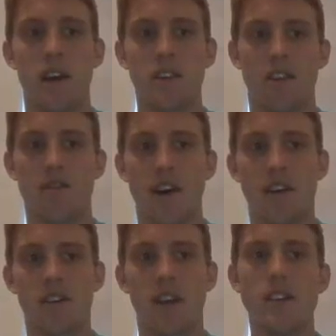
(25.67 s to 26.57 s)
So
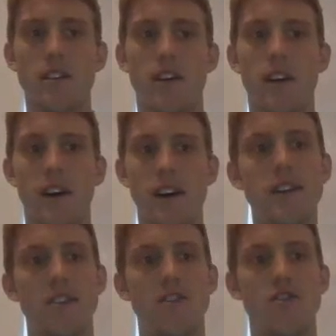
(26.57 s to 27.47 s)
phenylketonuria
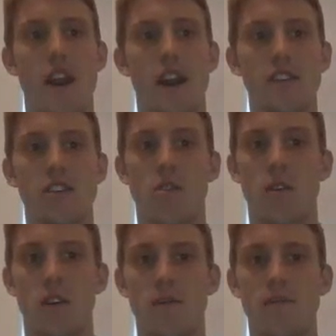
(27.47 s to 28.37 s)
is a genetic
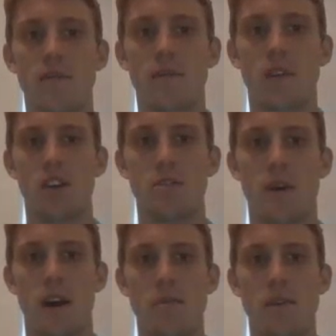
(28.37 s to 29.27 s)
disorder caused
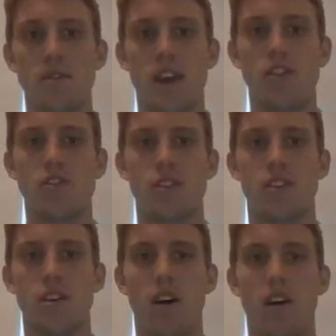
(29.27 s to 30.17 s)
by the
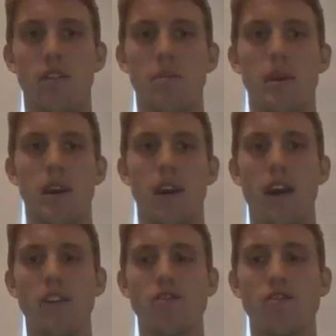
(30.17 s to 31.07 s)
mutation of the
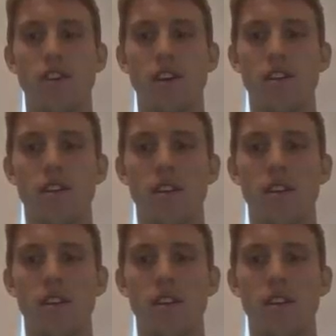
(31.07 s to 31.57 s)
PAH gene.